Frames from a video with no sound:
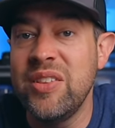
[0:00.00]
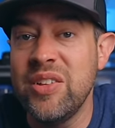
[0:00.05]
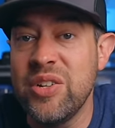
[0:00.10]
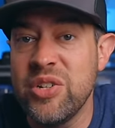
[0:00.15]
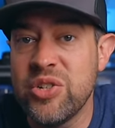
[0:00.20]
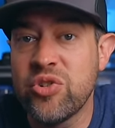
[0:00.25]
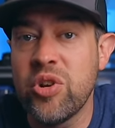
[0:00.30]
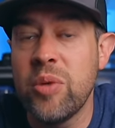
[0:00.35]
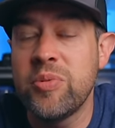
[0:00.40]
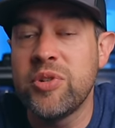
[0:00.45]
in the
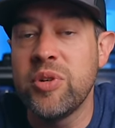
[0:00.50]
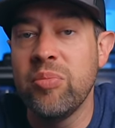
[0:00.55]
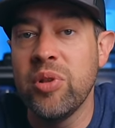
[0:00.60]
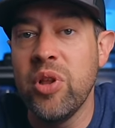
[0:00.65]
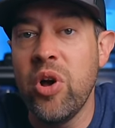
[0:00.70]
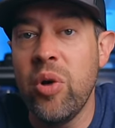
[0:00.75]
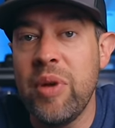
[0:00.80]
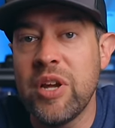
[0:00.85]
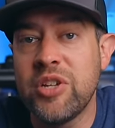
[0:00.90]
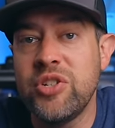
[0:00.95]
description
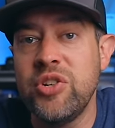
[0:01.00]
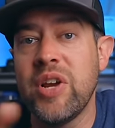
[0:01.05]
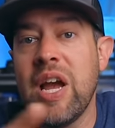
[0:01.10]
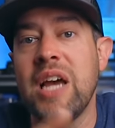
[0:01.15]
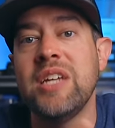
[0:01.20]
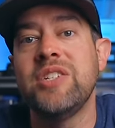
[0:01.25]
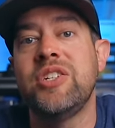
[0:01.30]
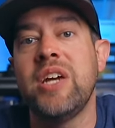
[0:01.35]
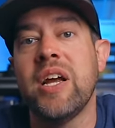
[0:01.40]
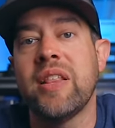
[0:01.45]
below. Make sure you
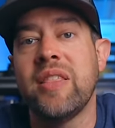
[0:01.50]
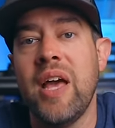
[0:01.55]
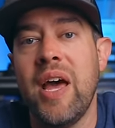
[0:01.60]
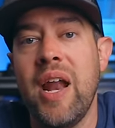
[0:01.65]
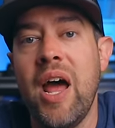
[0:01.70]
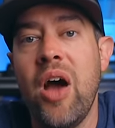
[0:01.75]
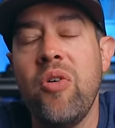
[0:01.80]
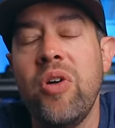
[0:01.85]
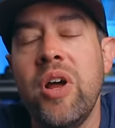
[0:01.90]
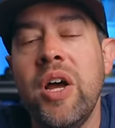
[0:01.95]
guys check
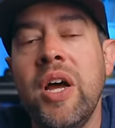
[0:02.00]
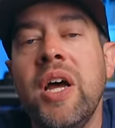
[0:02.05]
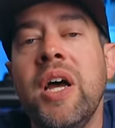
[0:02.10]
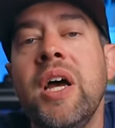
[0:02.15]
that out.